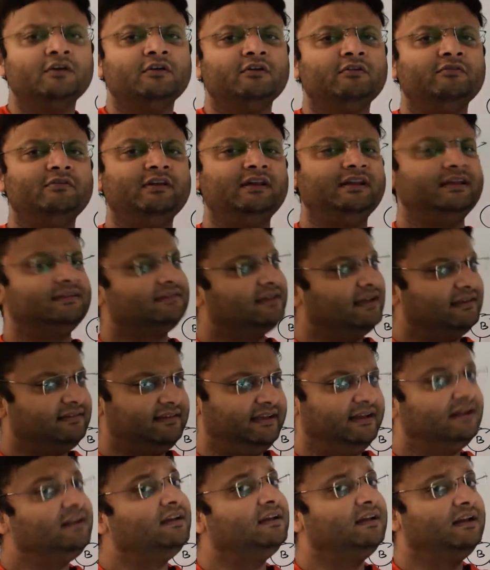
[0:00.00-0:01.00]
We'll discuss
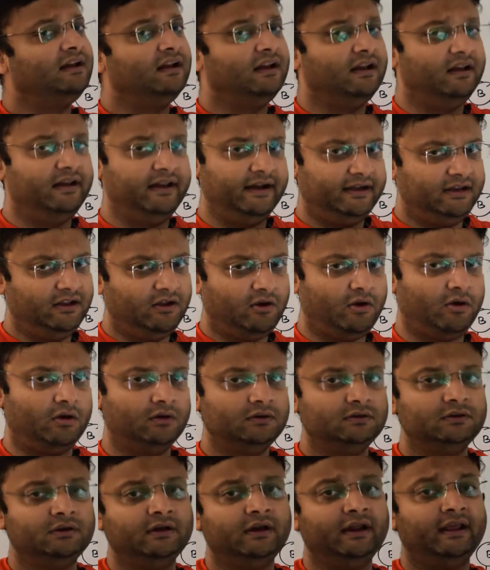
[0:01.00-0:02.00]
it later
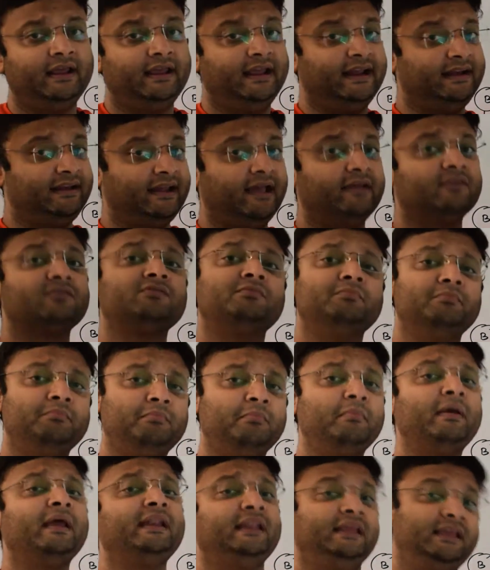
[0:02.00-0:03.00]
on. It has
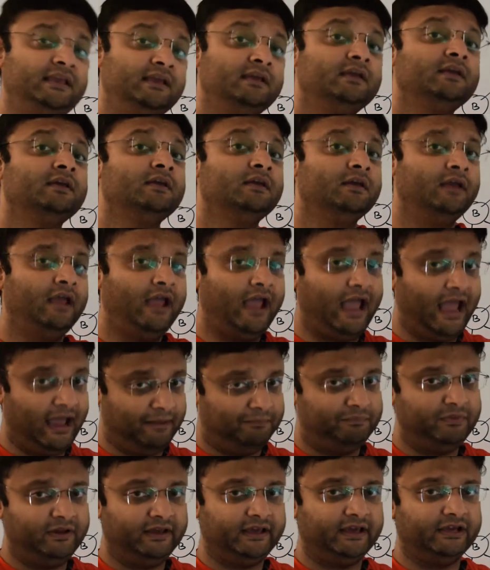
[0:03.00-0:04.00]
many
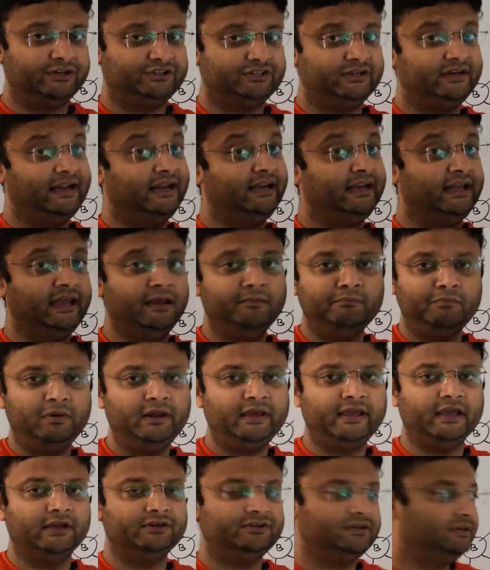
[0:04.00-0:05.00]
applications and
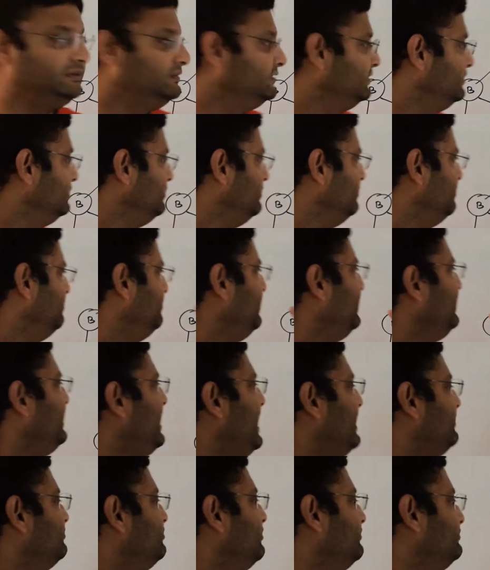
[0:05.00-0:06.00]
implications, but
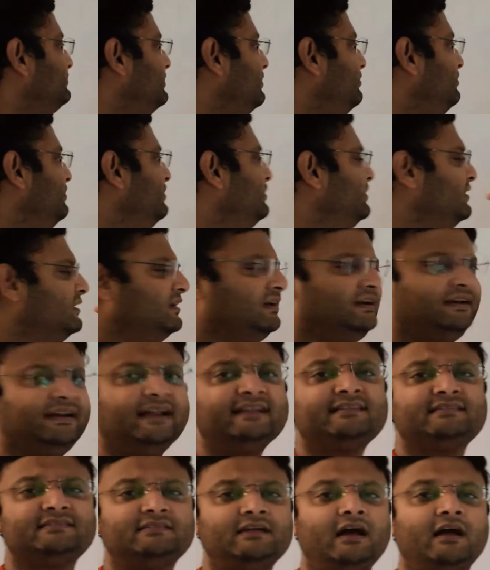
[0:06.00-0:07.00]
as of now,
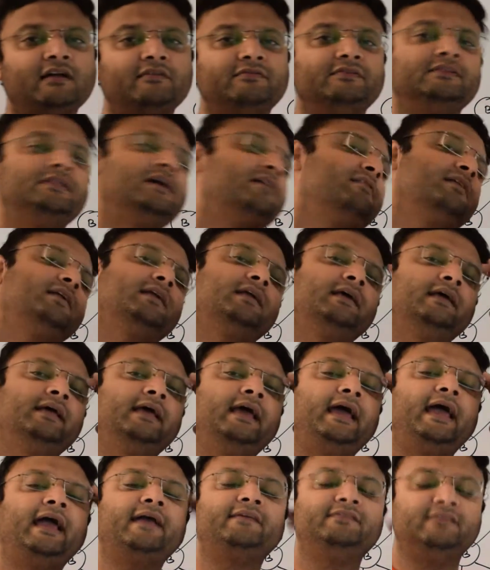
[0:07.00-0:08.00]
let's start with our
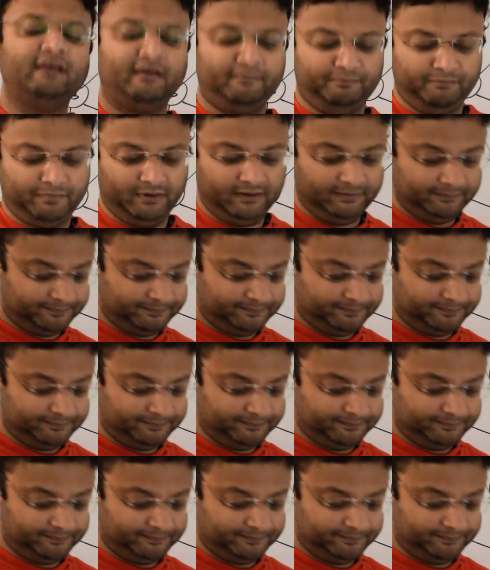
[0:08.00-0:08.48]
example.